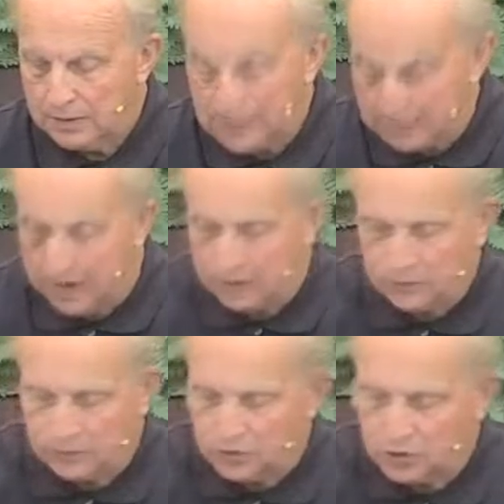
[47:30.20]
back
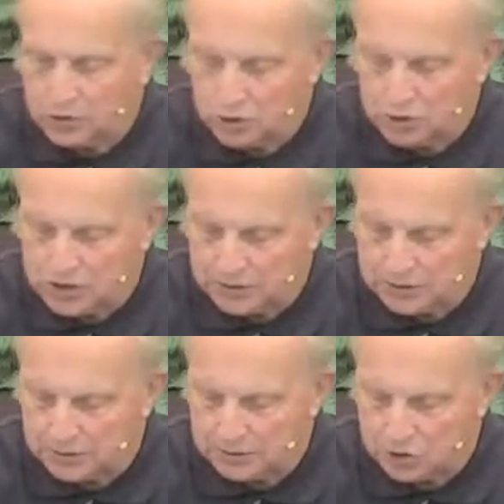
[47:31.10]
to the church
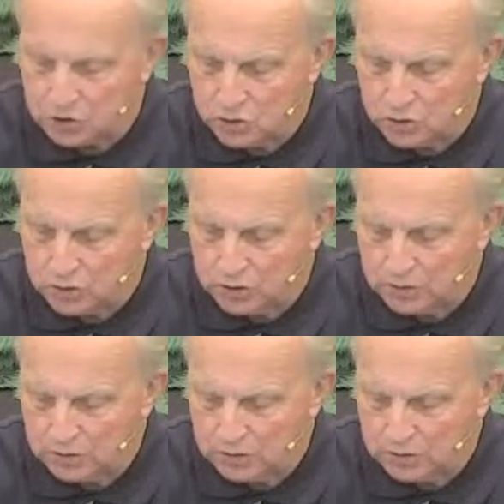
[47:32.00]
aspect, I'm not sure we